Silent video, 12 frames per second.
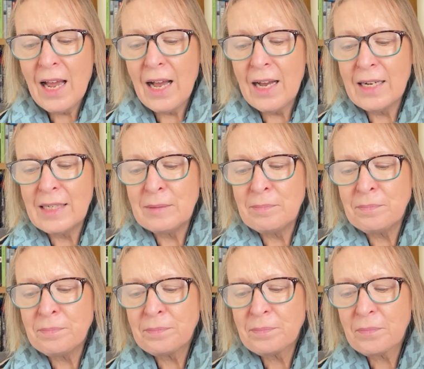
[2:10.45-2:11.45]

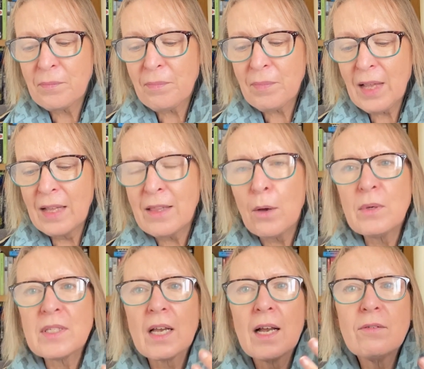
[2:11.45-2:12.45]
Um, there
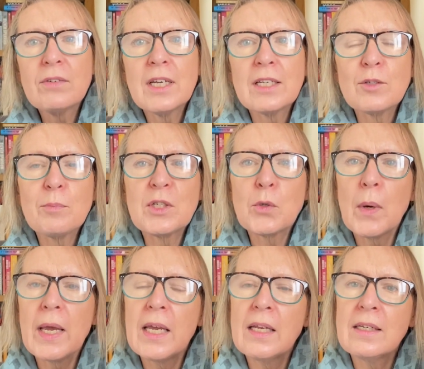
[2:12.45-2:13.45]
was a covenant
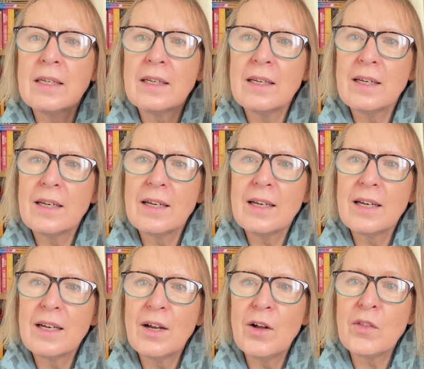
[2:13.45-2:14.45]
between
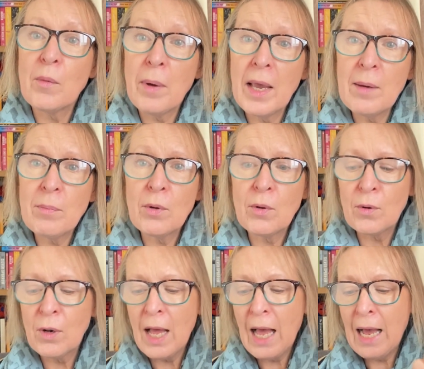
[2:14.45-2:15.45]
the
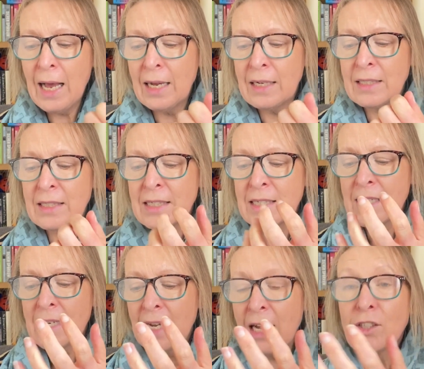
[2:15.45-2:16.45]
people and
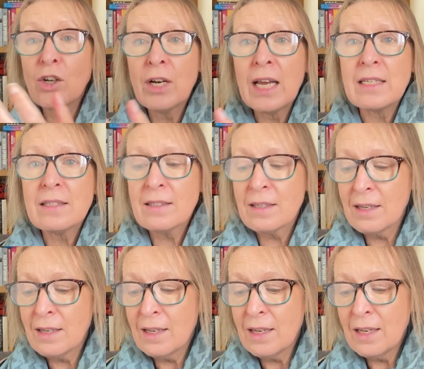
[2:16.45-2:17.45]
Adonis,
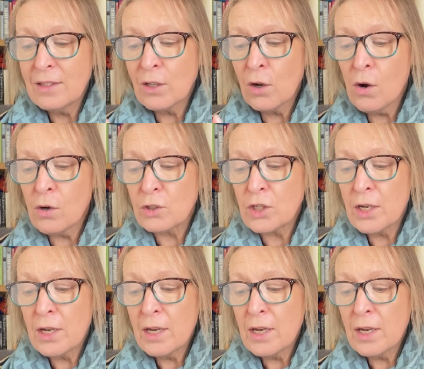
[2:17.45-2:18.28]
the god.